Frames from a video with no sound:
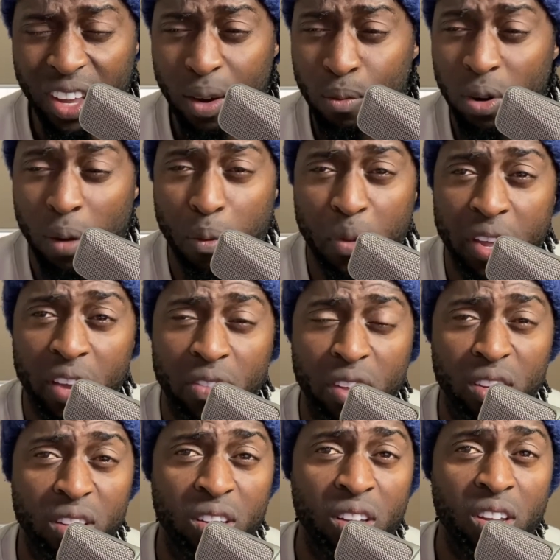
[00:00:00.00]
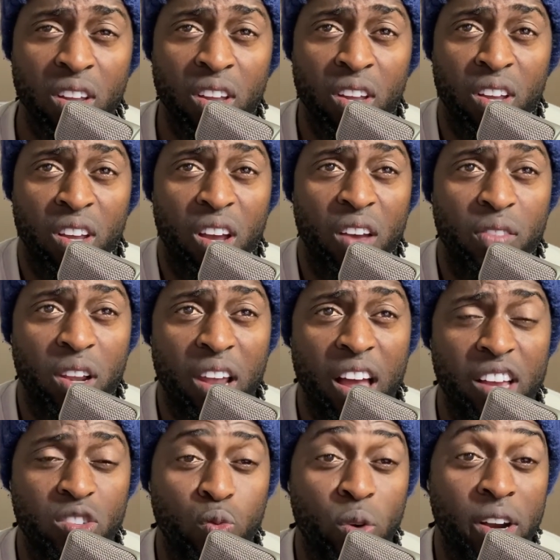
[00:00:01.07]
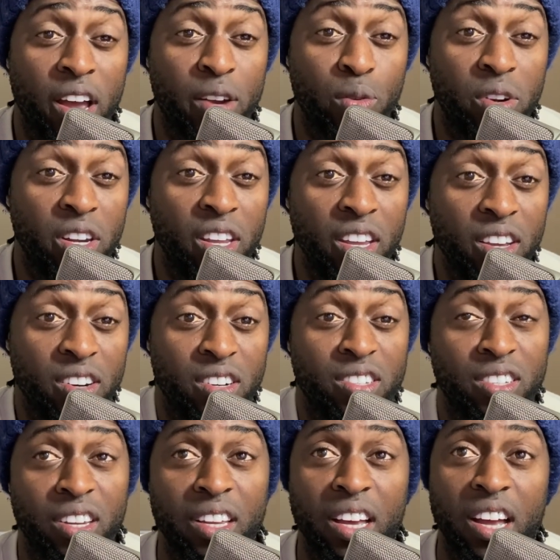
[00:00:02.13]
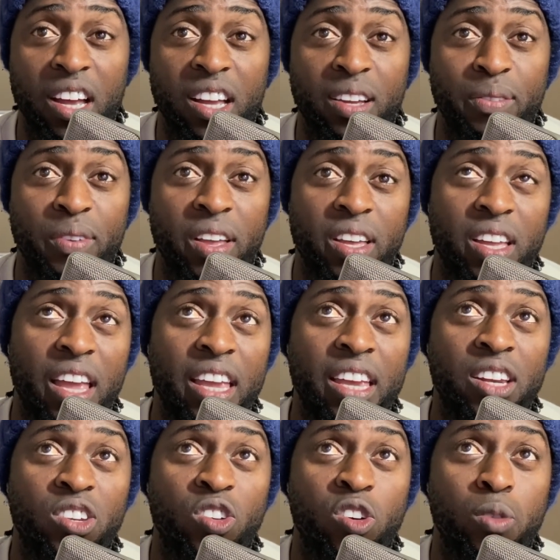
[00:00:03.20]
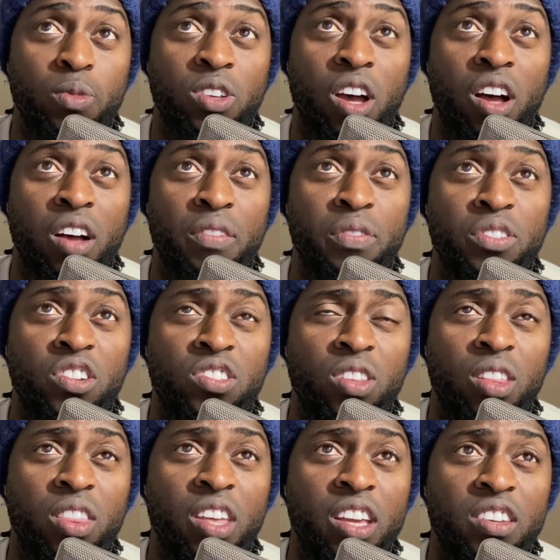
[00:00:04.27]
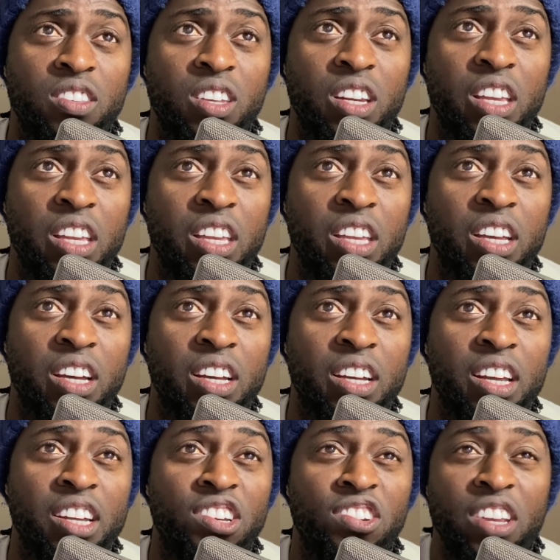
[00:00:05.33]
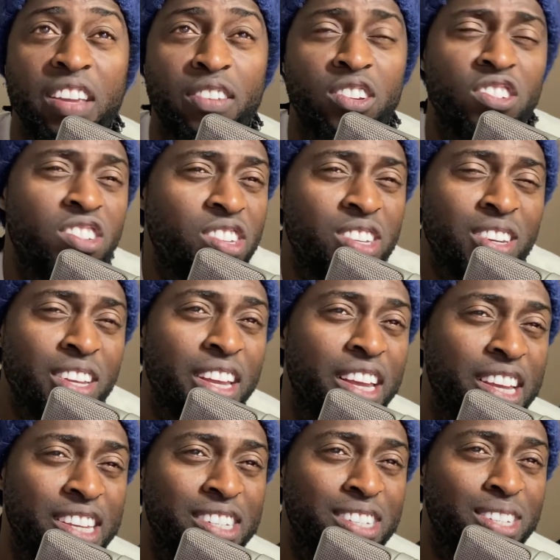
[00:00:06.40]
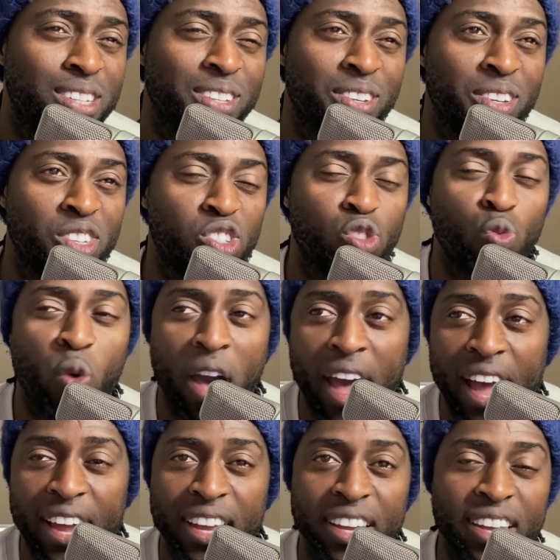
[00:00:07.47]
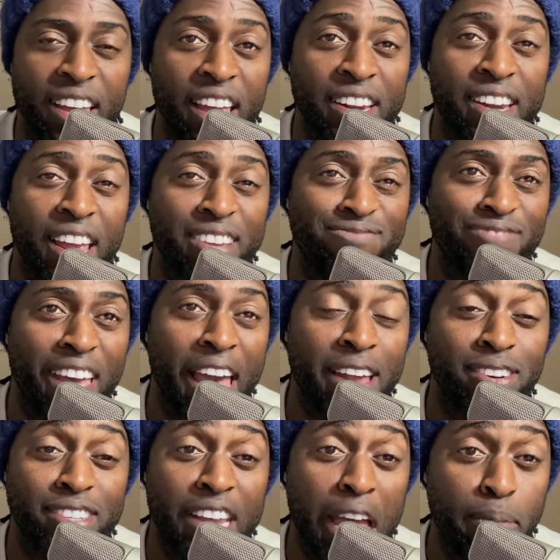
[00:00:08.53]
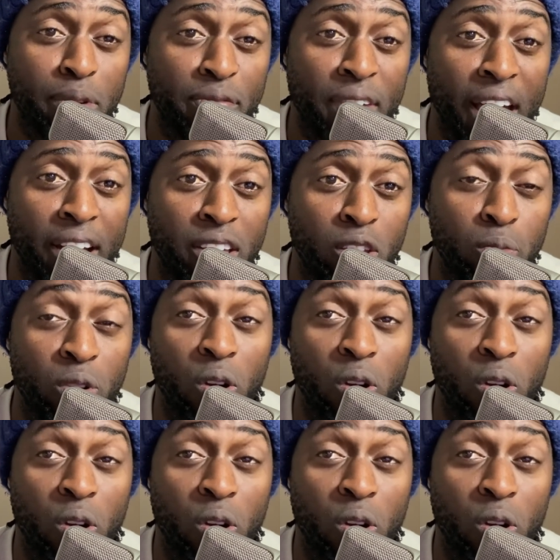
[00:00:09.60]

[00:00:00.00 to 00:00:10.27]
probably of the last 100 years in terms of just the things that he achieved and just his swag and entertainment value, but